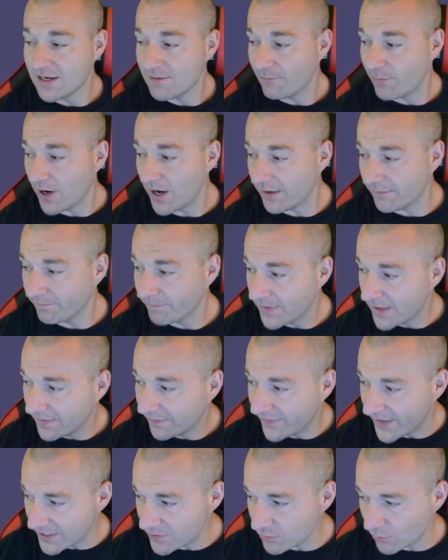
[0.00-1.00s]
But
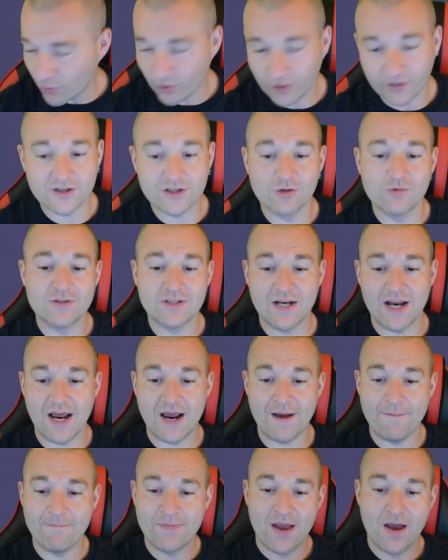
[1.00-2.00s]
that's what we're going to do
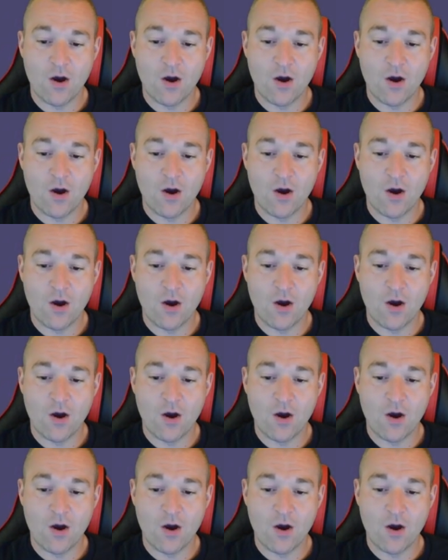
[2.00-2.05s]
today.